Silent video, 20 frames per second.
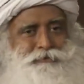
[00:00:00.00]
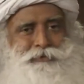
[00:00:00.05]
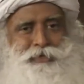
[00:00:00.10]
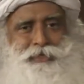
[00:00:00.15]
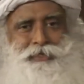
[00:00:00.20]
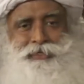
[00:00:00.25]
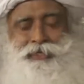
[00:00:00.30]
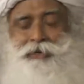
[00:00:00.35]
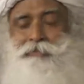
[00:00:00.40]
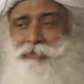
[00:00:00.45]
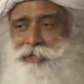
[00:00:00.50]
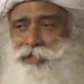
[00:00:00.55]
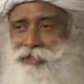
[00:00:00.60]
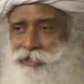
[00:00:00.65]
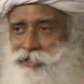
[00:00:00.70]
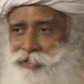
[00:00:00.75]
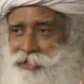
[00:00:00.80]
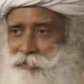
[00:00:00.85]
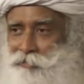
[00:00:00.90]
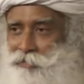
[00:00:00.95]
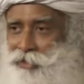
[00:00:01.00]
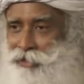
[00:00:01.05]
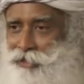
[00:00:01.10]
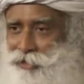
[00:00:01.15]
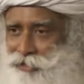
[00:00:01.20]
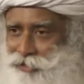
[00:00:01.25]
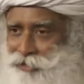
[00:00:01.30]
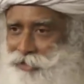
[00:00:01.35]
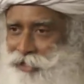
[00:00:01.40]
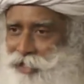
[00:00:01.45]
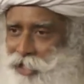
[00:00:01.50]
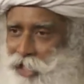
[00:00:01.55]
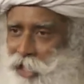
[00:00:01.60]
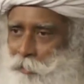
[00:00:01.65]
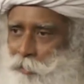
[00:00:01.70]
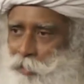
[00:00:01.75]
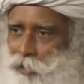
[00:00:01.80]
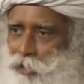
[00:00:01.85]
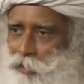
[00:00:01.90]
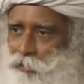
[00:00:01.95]
it, something tremendous can
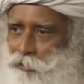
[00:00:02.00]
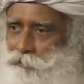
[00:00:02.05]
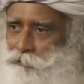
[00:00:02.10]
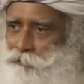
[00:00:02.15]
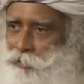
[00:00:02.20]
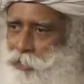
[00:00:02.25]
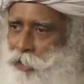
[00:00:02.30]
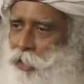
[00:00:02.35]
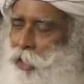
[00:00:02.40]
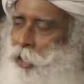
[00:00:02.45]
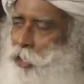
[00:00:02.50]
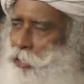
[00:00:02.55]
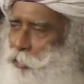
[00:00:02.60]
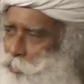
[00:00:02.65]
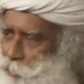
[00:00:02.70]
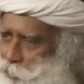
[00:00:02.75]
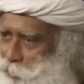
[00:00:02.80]
happen out of it. You